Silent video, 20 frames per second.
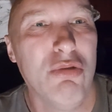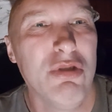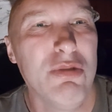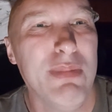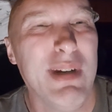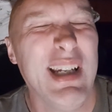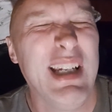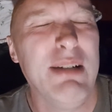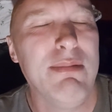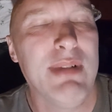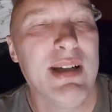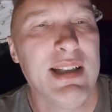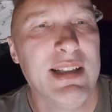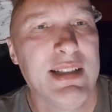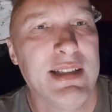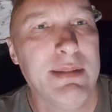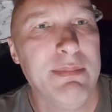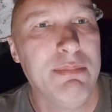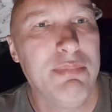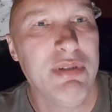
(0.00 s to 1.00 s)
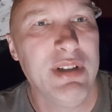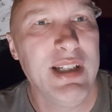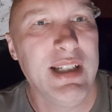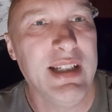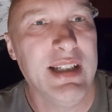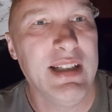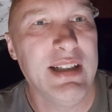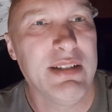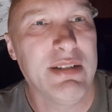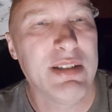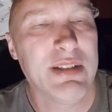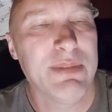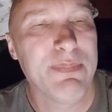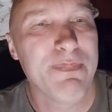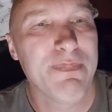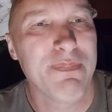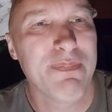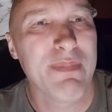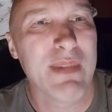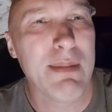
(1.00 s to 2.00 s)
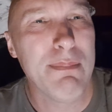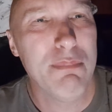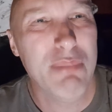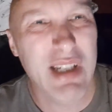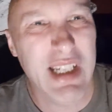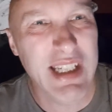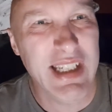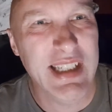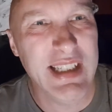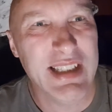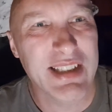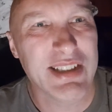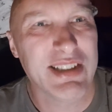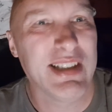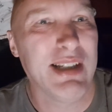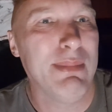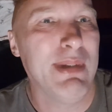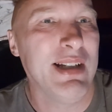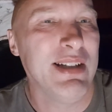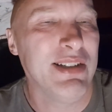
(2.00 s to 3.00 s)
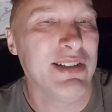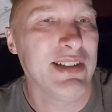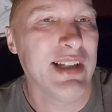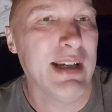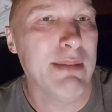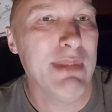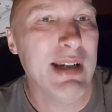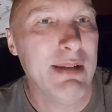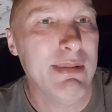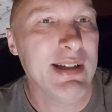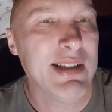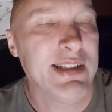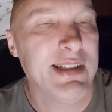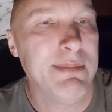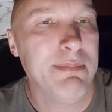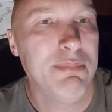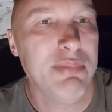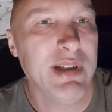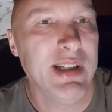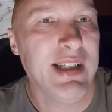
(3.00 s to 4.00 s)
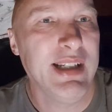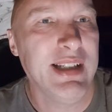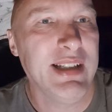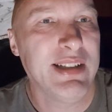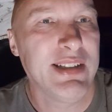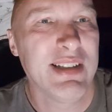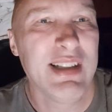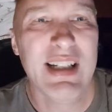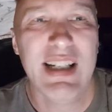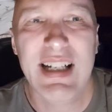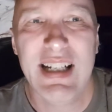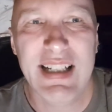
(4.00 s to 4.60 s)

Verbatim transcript: may rest in peace. Peace, I meant to say, may rest in peace.